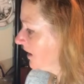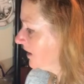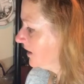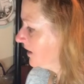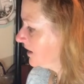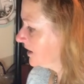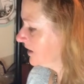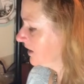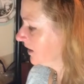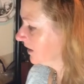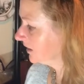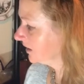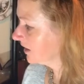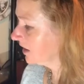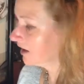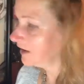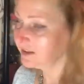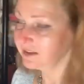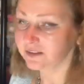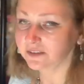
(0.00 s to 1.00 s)
it's gonna
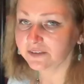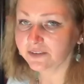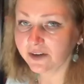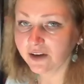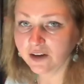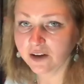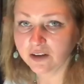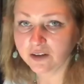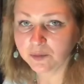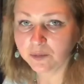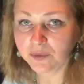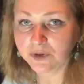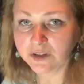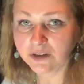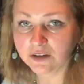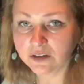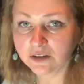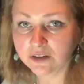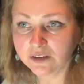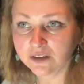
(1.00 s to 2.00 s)
kind of
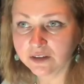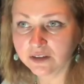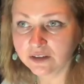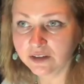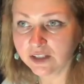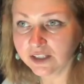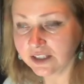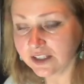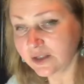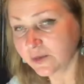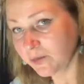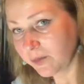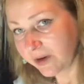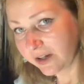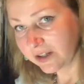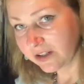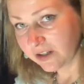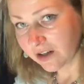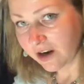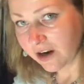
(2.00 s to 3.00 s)
be the nice
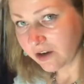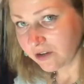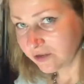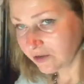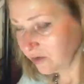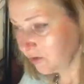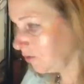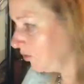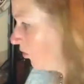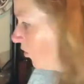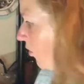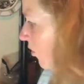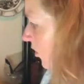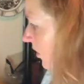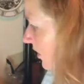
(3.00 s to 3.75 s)
background for